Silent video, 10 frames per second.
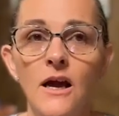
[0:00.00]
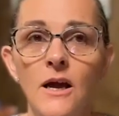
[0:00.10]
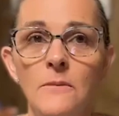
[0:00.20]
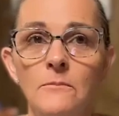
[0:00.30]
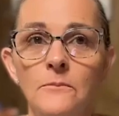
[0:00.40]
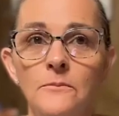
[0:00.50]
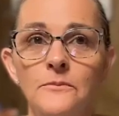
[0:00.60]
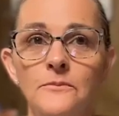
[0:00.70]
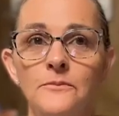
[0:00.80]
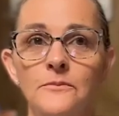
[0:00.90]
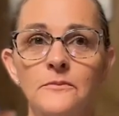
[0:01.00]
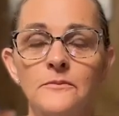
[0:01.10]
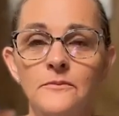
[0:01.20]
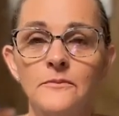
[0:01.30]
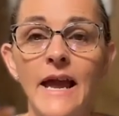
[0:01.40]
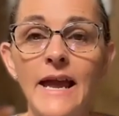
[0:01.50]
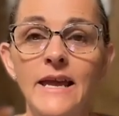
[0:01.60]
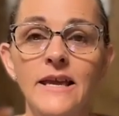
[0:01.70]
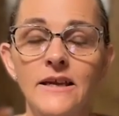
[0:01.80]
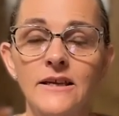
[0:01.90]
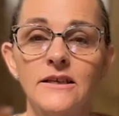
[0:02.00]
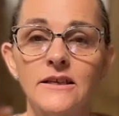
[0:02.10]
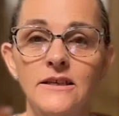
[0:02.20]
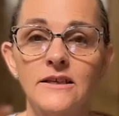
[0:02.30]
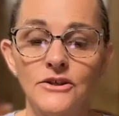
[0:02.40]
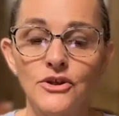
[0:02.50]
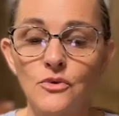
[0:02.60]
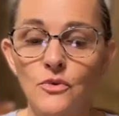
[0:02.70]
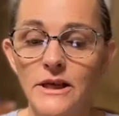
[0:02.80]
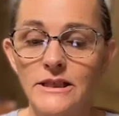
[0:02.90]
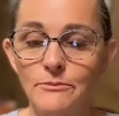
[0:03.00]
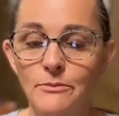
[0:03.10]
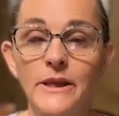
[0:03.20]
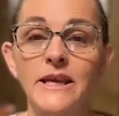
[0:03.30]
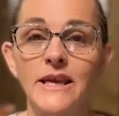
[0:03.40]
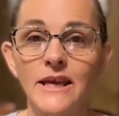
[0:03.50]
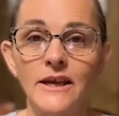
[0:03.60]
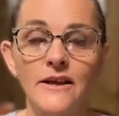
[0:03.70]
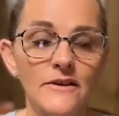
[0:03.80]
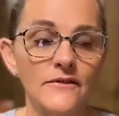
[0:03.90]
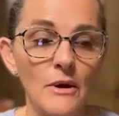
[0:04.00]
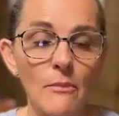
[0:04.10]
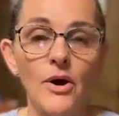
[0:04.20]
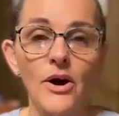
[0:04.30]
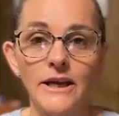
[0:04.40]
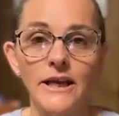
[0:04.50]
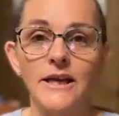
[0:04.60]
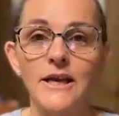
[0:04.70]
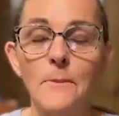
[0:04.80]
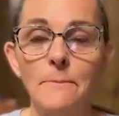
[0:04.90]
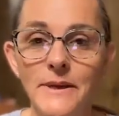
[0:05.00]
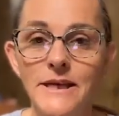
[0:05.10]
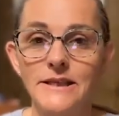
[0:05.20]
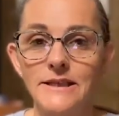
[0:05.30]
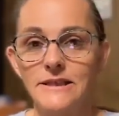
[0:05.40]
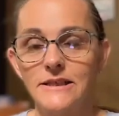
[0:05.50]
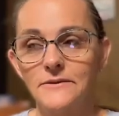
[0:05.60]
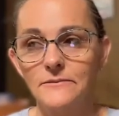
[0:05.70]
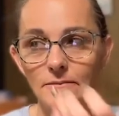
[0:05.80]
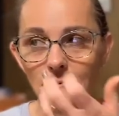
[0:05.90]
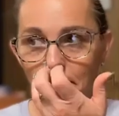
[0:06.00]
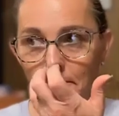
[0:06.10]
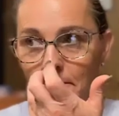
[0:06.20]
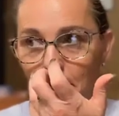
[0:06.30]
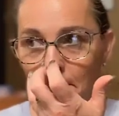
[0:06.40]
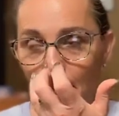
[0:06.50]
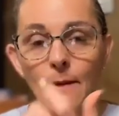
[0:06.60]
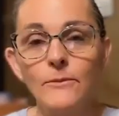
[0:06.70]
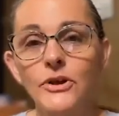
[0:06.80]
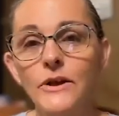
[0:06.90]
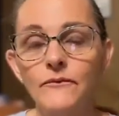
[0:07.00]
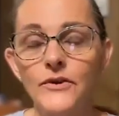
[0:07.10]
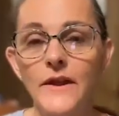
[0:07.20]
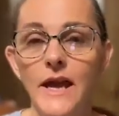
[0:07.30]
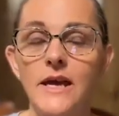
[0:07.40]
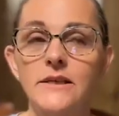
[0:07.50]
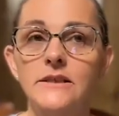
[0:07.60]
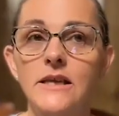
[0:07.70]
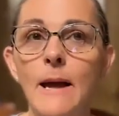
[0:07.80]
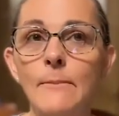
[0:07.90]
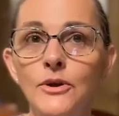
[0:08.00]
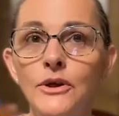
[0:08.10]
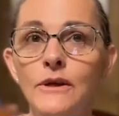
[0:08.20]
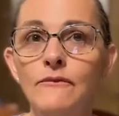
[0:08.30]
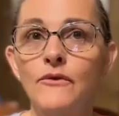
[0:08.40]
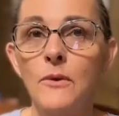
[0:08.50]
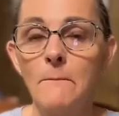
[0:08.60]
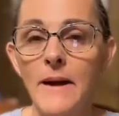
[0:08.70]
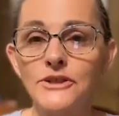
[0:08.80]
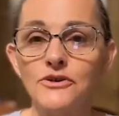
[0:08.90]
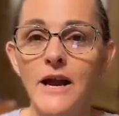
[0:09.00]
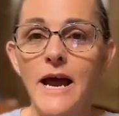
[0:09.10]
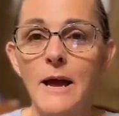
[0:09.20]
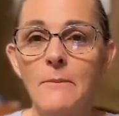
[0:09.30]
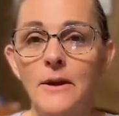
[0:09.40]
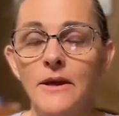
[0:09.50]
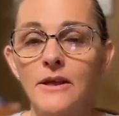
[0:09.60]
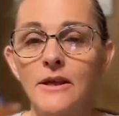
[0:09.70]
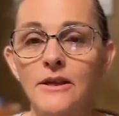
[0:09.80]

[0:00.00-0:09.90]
Um, they knew what being the body meant. I'm looking for that. I'm looking for my tribe